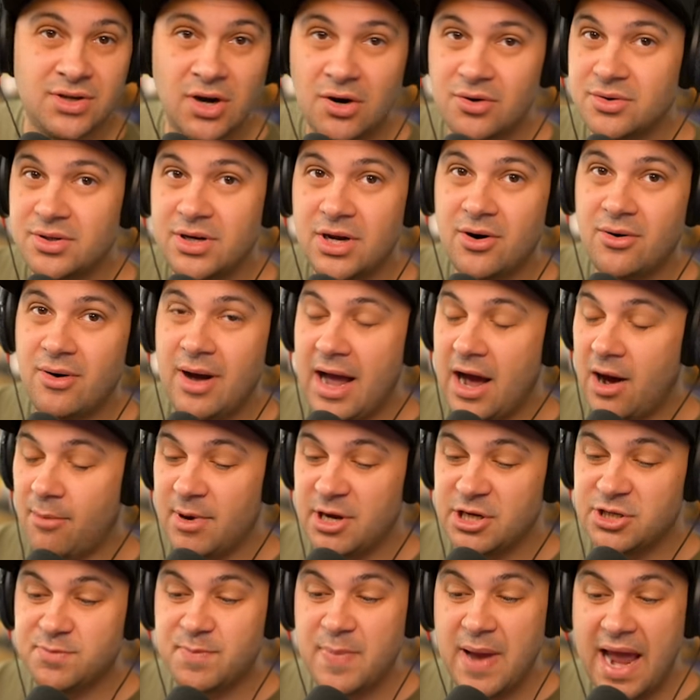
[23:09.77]
Don't know how
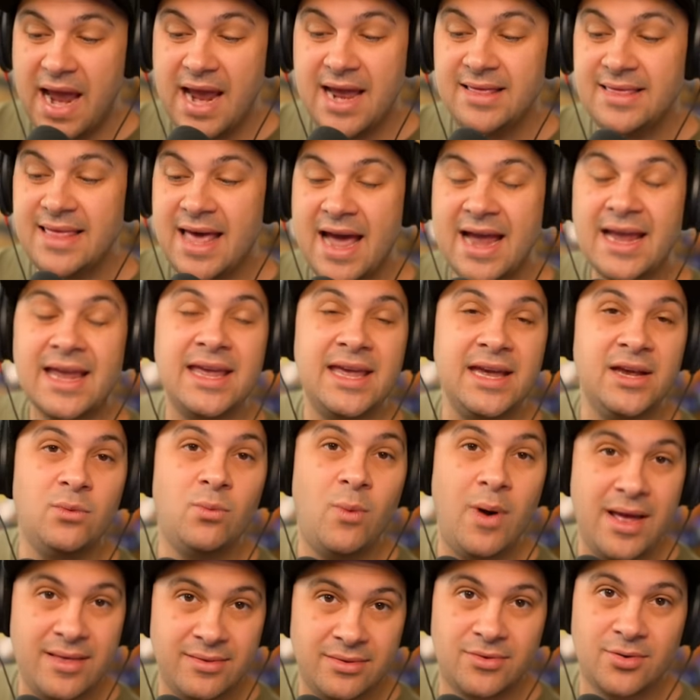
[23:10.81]
much pain that kid
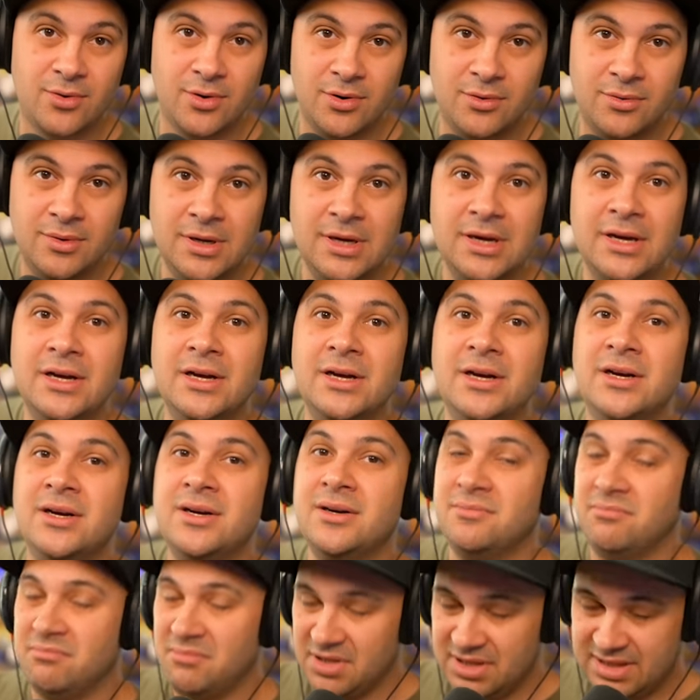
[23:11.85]
went through.
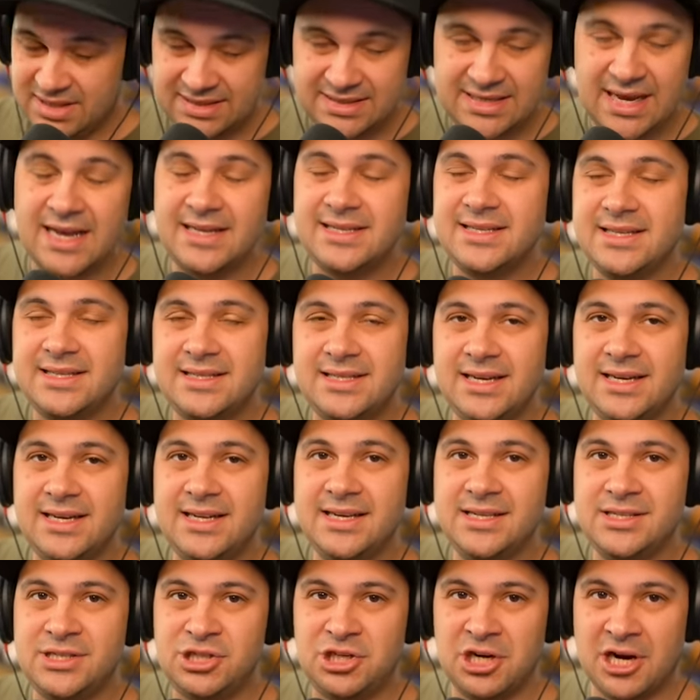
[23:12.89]
The dentist did
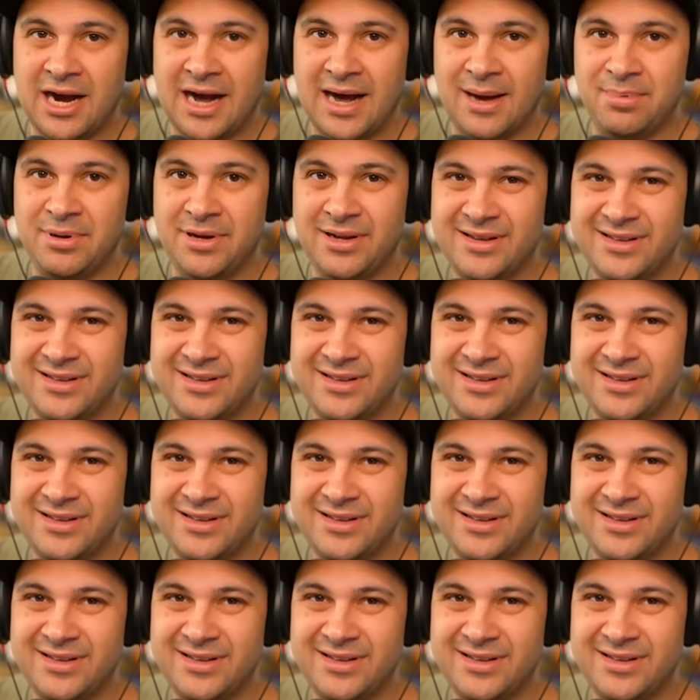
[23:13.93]
his job.